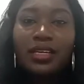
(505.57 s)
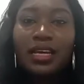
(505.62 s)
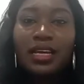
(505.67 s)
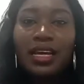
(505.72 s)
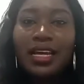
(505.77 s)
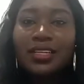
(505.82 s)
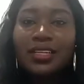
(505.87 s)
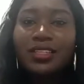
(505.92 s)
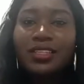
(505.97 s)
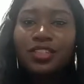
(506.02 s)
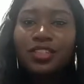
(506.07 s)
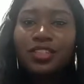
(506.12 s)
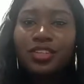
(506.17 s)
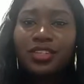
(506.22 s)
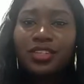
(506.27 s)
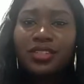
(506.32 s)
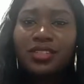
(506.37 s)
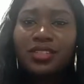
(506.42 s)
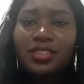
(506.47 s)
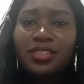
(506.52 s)
and they
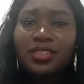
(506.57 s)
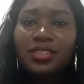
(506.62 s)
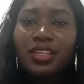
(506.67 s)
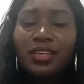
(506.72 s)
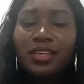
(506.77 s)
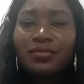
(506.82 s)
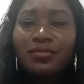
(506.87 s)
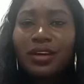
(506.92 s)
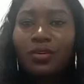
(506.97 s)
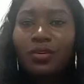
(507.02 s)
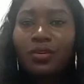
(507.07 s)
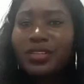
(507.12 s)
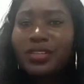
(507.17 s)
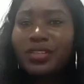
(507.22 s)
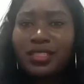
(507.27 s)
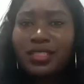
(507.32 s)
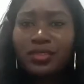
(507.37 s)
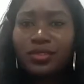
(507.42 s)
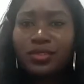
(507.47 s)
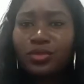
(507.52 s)
just give out all their
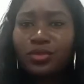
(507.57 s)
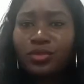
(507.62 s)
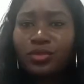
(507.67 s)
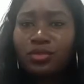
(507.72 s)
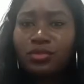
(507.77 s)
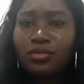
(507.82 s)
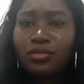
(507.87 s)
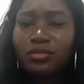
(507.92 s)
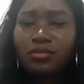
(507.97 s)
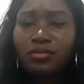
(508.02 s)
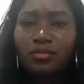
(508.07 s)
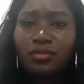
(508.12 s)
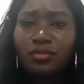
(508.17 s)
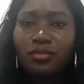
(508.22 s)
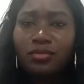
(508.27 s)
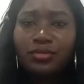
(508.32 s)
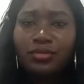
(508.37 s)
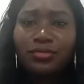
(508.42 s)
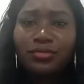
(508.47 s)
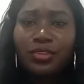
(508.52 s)
details,
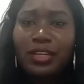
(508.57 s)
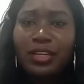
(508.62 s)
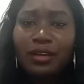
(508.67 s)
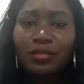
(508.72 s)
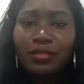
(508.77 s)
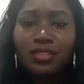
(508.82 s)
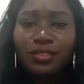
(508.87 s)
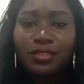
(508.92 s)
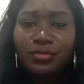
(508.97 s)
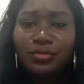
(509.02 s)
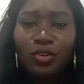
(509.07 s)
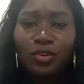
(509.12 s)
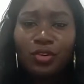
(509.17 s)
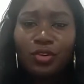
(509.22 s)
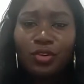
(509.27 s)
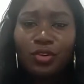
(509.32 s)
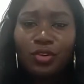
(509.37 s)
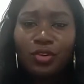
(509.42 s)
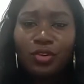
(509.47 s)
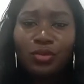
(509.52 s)
fill out the
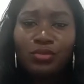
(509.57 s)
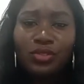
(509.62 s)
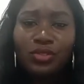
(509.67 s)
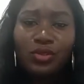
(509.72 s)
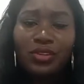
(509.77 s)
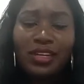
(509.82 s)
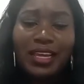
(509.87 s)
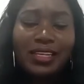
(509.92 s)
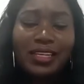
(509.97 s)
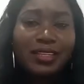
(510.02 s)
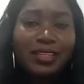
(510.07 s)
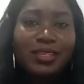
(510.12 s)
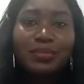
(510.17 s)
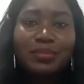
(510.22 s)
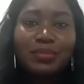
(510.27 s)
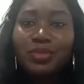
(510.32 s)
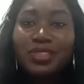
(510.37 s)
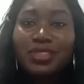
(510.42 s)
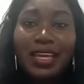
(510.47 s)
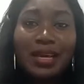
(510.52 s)
forms online, they
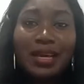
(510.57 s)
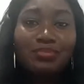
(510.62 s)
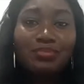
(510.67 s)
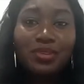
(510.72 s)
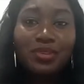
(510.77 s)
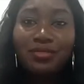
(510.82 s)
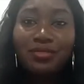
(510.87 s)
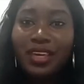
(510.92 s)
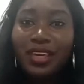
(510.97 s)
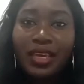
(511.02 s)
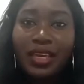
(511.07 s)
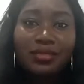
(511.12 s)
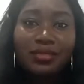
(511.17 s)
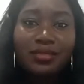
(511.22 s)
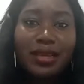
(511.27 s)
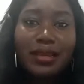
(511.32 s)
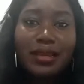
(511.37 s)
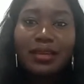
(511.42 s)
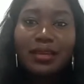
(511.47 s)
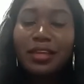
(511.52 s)
put their BVN, their
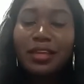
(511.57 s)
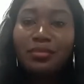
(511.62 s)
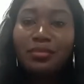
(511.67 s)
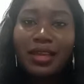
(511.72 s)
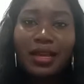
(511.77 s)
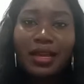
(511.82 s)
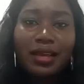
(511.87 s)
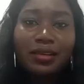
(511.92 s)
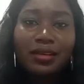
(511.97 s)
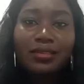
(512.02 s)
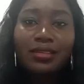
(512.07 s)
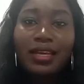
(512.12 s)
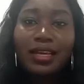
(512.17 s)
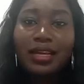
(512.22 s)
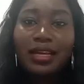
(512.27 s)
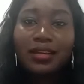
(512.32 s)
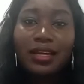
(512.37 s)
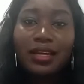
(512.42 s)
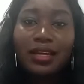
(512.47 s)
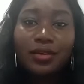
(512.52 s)
name, their
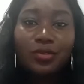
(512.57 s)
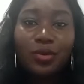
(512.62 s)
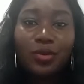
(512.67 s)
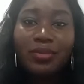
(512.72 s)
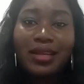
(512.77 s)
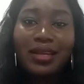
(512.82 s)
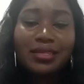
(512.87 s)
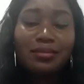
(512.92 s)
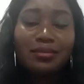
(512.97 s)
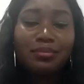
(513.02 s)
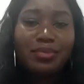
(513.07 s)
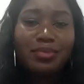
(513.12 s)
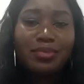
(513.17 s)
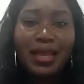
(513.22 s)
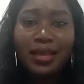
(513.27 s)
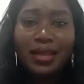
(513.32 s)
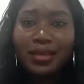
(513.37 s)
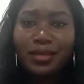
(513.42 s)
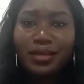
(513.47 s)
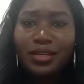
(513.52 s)
account number, the
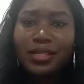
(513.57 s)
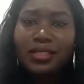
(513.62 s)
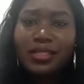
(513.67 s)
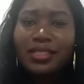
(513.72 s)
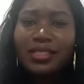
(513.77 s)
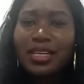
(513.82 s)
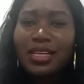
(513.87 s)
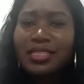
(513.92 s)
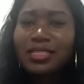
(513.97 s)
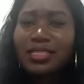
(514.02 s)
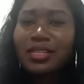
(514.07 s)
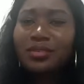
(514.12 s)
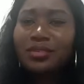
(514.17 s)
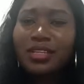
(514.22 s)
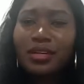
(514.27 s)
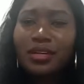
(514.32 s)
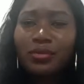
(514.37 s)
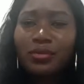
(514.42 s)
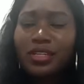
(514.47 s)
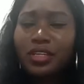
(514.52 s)
bank. That's another
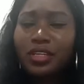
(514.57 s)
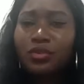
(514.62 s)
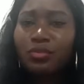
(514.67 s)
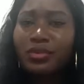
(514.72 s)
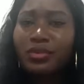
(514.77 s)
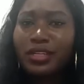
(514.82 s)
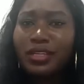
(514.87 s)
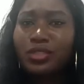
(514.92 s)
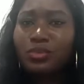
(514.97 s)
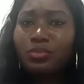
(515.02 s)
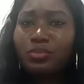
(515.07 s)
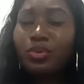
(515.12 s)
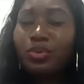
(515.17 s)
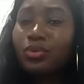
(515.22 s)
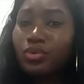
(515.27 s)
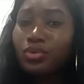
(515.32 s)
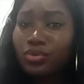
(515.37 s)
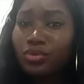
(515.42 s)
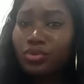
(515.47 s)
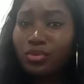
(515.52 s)
way they could be
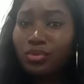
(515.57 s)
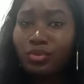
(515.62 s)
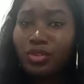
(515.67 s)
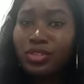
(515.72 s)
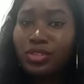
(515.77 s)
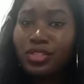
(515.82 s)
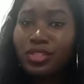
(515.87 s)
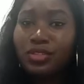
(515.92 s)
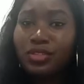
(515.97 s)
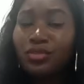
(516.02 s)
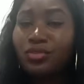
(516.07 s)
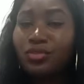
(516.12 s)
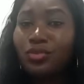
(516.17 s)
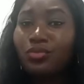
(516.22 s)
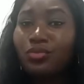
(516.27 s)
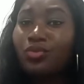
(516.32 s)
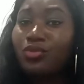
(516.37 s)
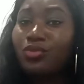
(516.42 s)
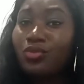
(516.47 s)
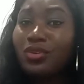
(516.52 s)
exposed because they don't know
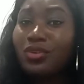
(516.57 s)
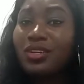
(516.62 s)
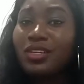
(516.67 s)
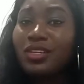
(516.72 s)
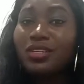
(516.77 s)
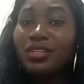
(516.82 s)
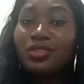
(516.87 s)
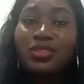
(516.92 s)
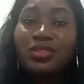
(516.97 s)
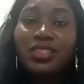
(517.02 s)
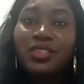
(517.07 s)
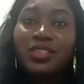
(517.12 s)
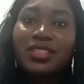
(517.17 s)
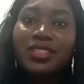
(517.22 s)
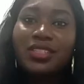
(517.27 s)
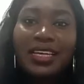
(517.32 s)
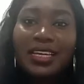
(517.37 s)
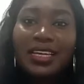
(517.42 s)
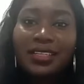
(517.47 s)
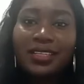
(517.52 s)
who is on the
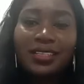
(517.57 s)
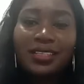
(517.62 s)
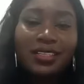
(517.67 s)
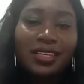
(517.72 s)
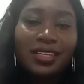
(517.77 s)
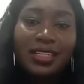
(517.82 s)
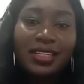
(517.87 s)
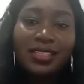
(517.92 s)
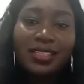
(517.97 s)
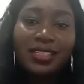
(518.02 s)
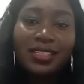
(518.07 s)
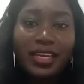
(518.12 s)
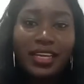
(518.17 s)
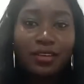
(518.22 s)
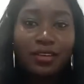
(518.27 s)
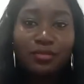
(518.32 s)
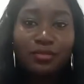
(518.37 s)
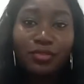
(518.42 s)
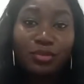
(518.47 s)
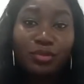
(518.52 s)
other end getting their
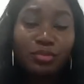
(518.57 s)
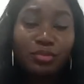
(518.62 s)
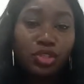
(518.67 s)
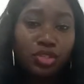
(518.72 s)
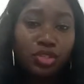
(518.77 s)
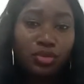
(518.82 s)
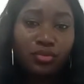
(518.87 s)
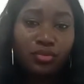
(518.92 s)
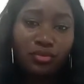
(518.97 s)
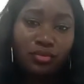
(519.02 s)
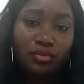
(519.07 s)
information.